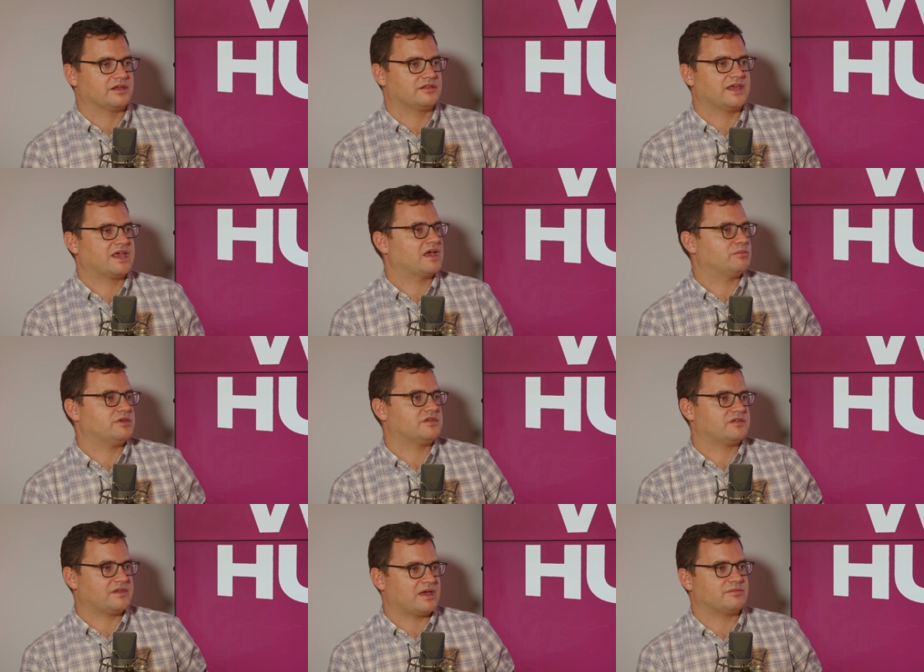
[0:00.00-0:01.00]
Like, they can't be
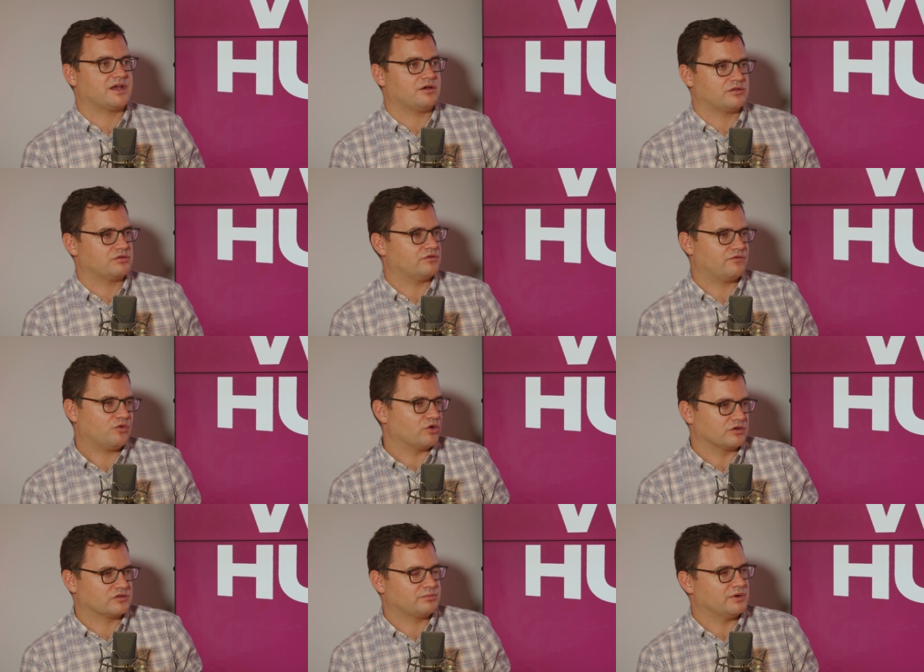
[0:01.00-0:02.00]
stamped out through
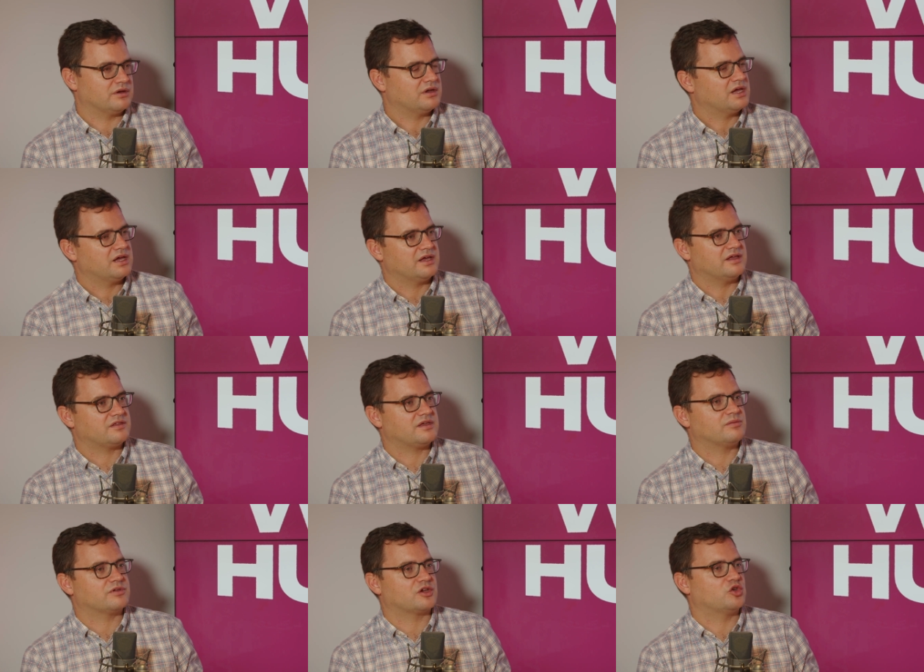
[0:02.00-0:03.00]
force, but it
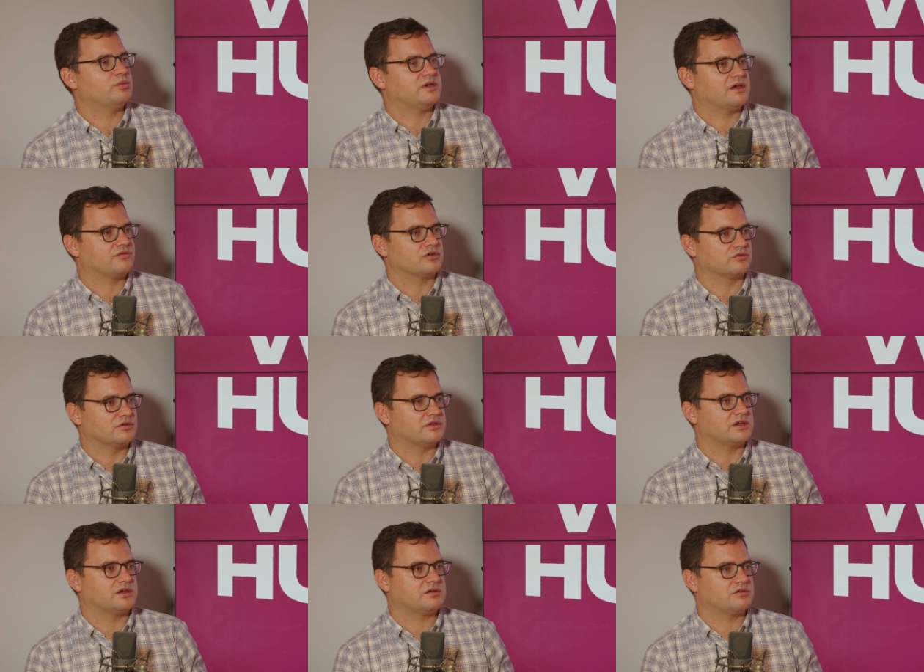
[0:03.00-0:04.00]
seems like nobody ever
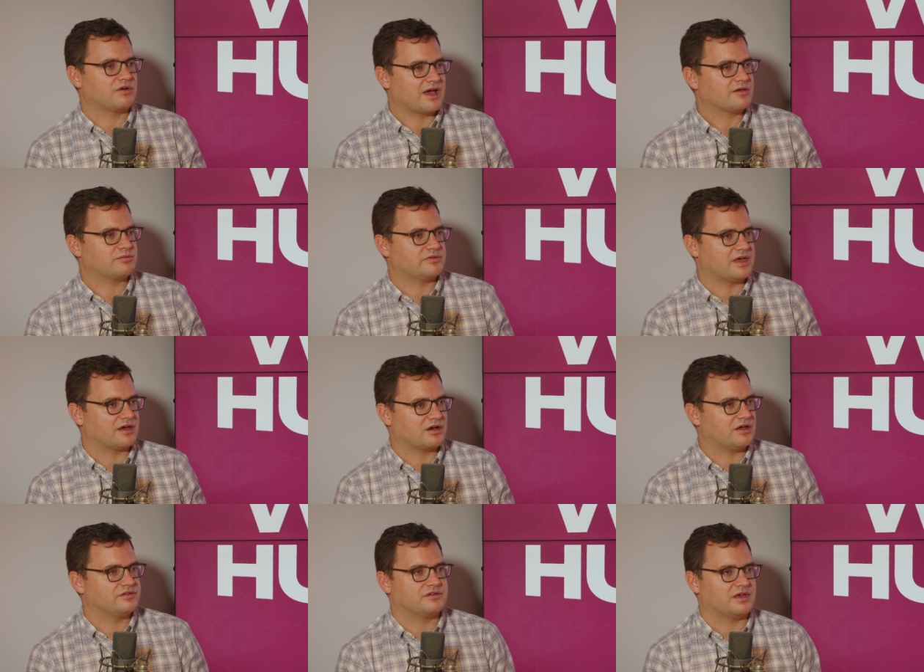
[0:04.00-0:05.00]
really grasped
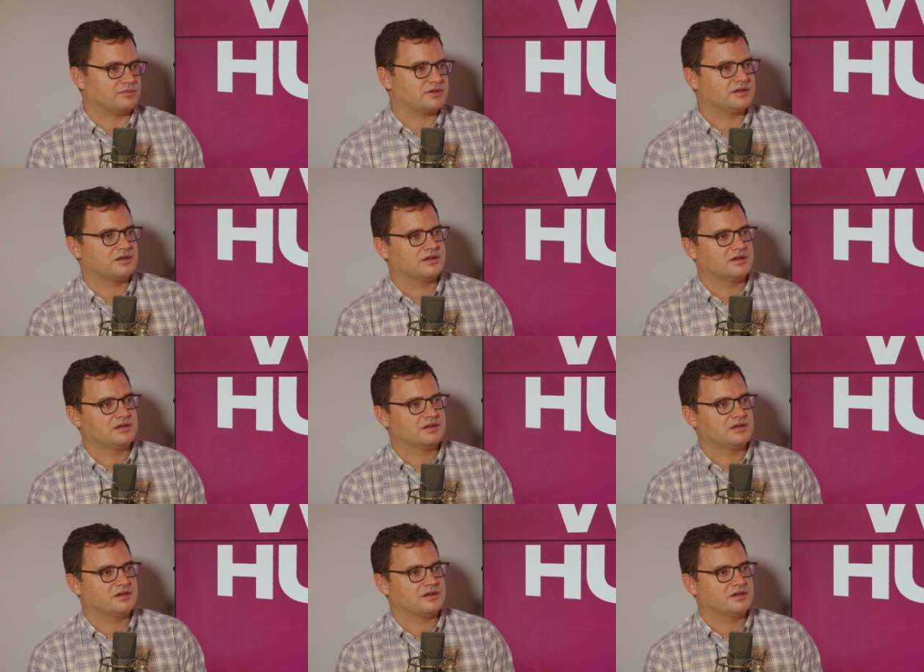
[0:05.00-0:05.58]
that concept.